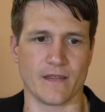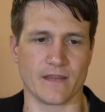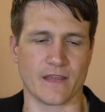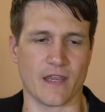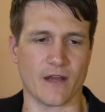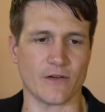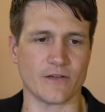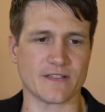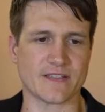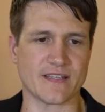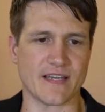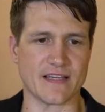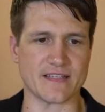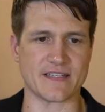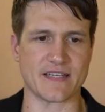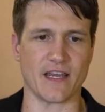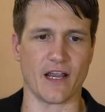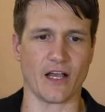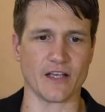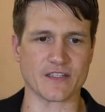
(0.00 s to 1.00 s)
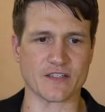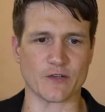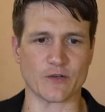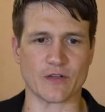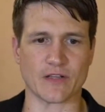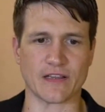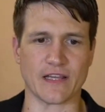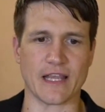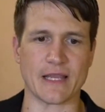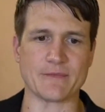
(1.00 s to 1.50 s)
Karen says he also
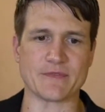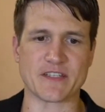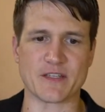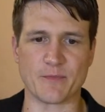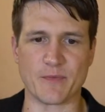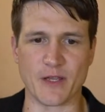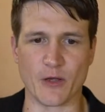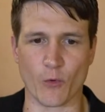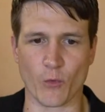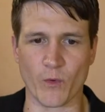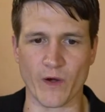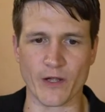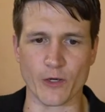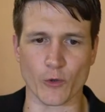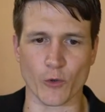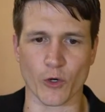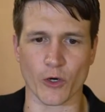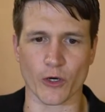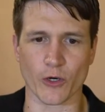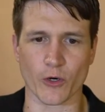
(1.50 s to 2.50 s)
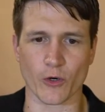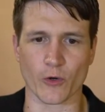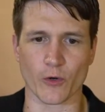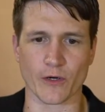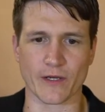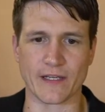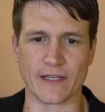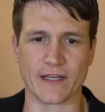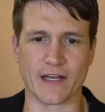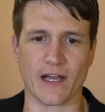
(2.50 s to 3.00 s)
claims to be a widower or
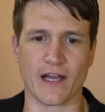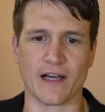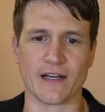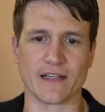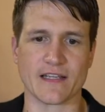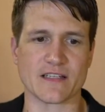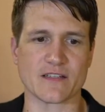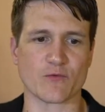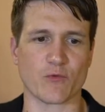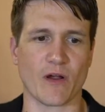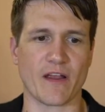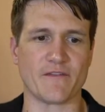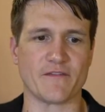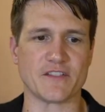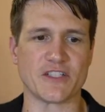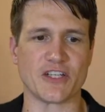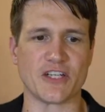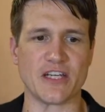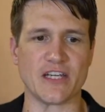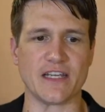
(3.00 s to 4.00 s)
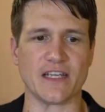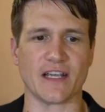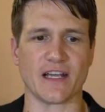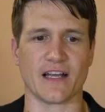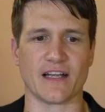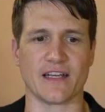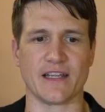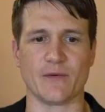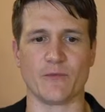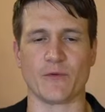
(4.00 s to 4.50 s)
he caught his wife cheating
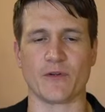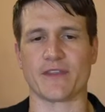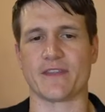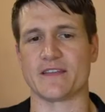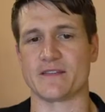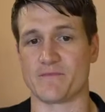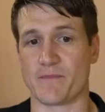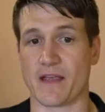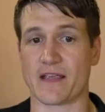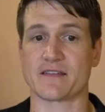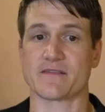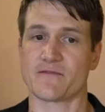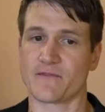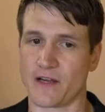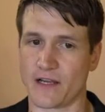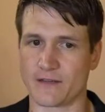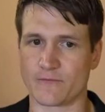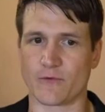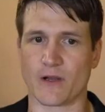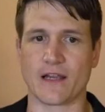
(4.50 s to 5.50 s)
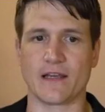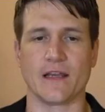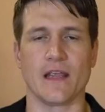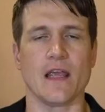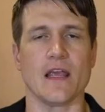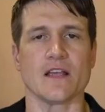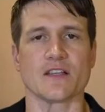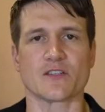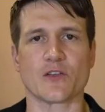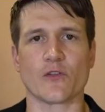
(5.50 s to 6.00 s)
on him with his best friend, right?
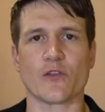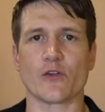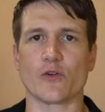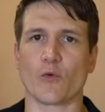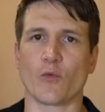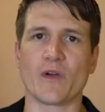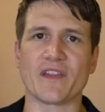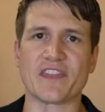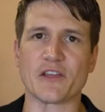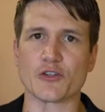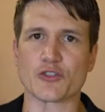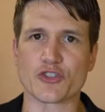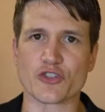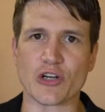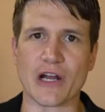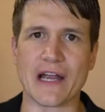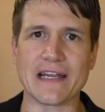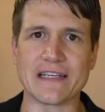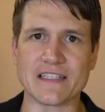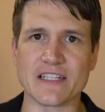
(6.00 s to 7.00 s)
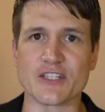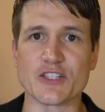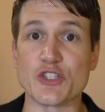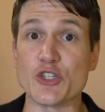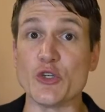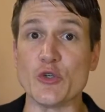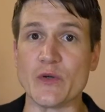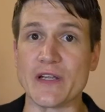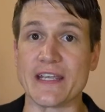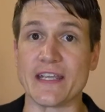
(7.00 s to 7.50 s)
So they what they're trying to
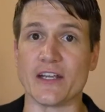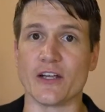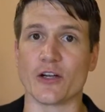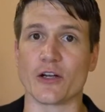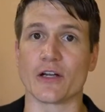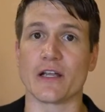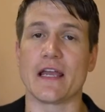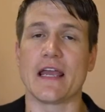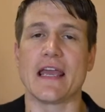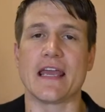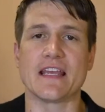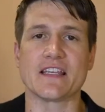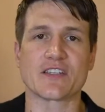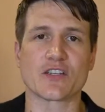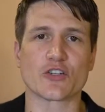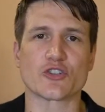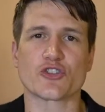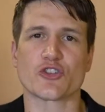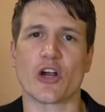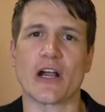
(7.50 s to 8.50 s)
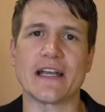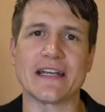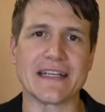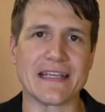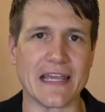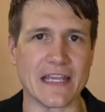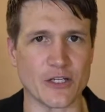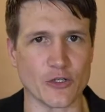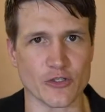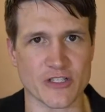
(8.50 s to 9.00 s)
do here is they're trying to
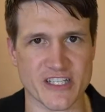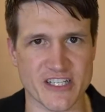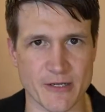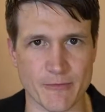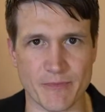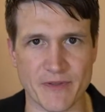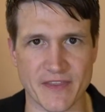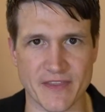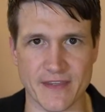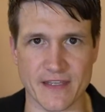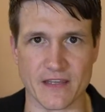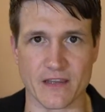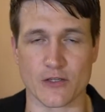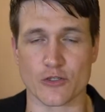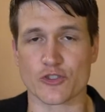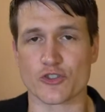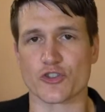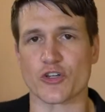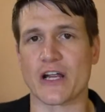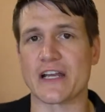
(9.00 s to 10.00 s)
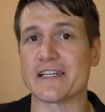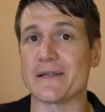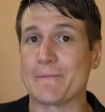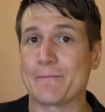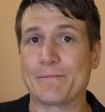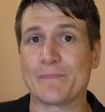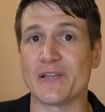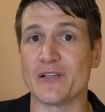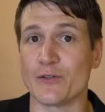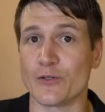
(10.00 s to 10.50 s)
get your sympathy. They're trying to
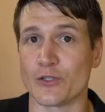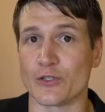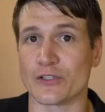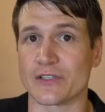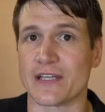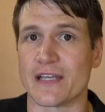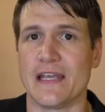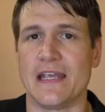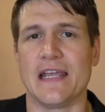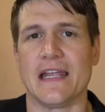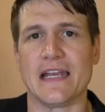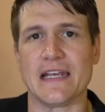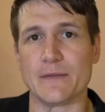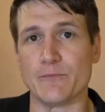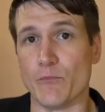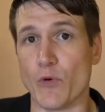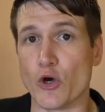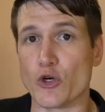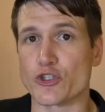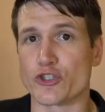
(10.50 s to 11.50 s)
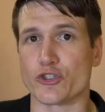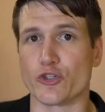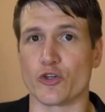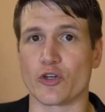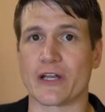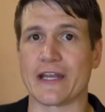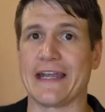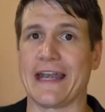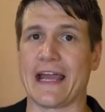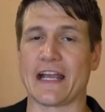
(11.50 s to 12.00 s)
build an emotional
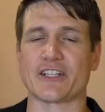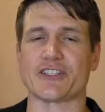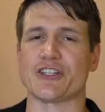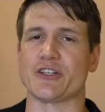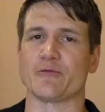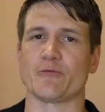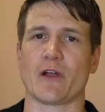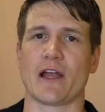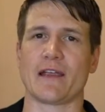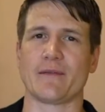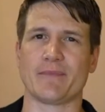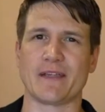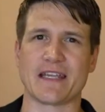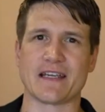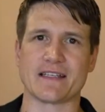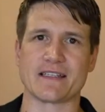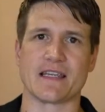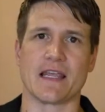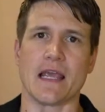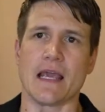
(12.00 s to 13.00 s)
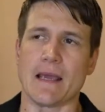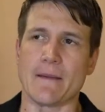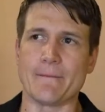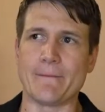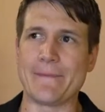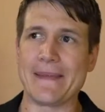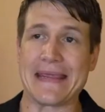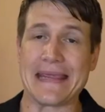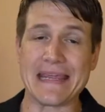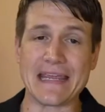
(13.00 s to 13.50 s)
connection, right? Because
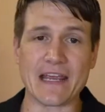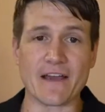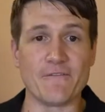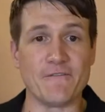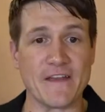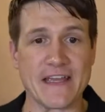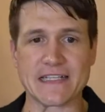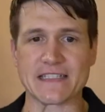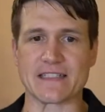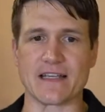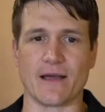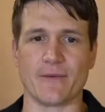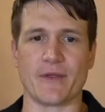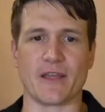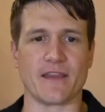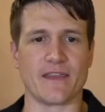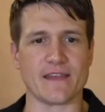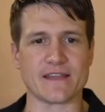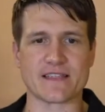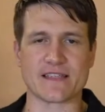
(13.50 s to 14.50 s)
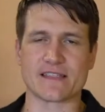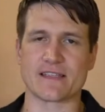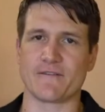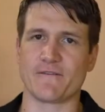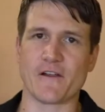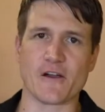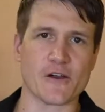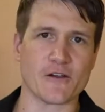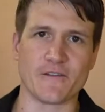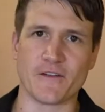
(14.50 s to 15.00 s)
being a victim and this is a
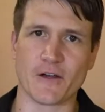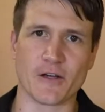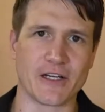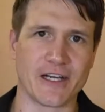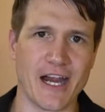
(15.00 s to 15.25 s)
very very